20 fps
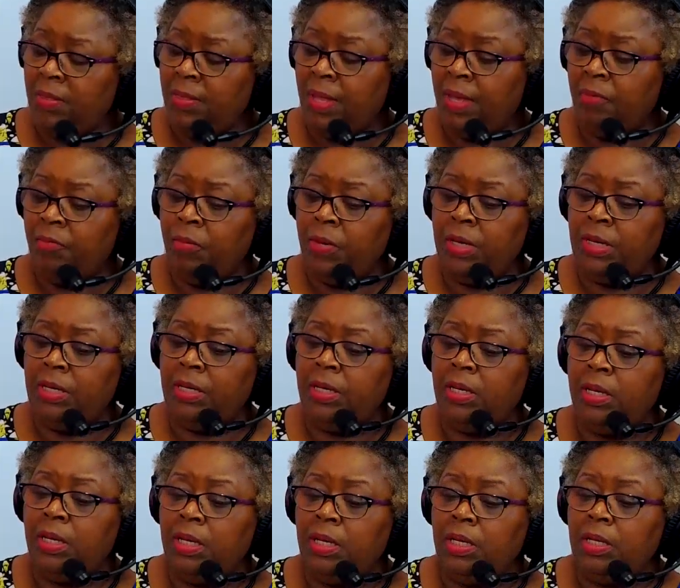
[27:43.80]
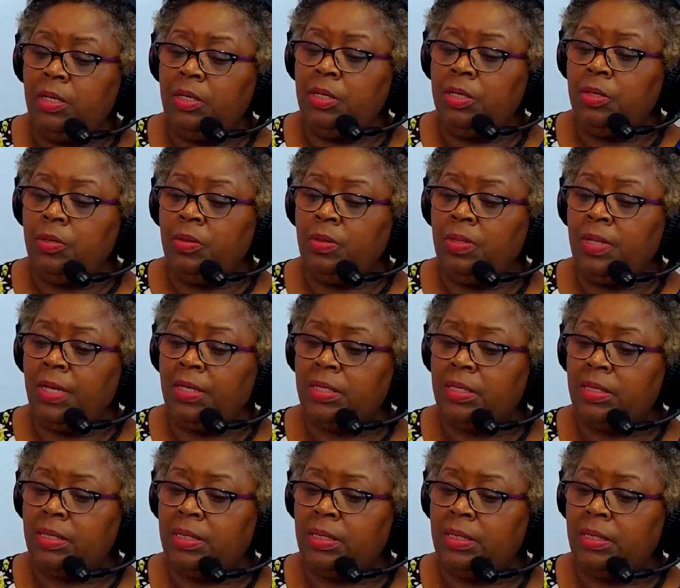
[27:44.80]
that we do, and that's
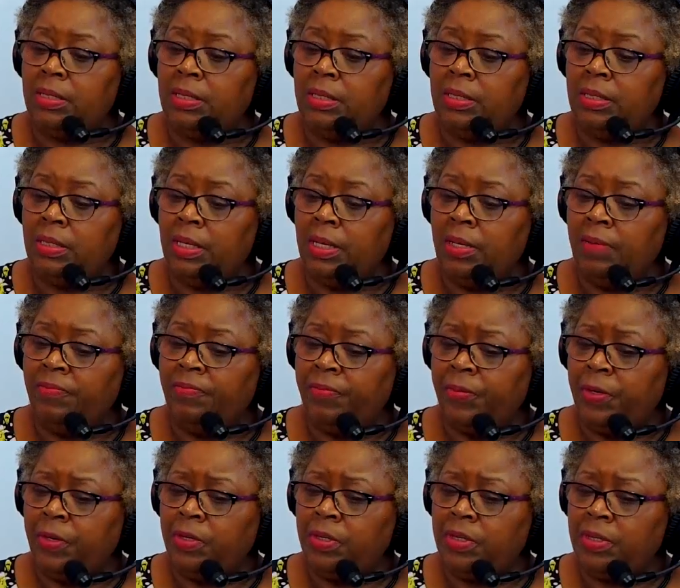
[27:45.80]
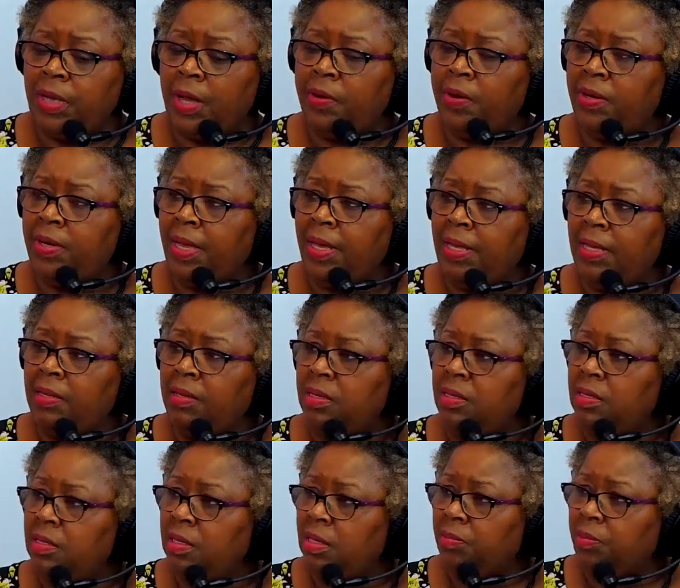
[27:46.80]
the first Saturday in
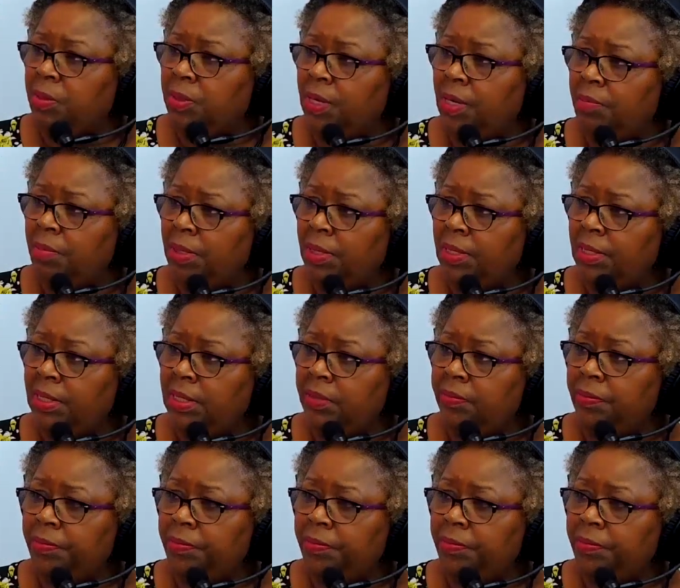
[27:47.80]
December, I believe,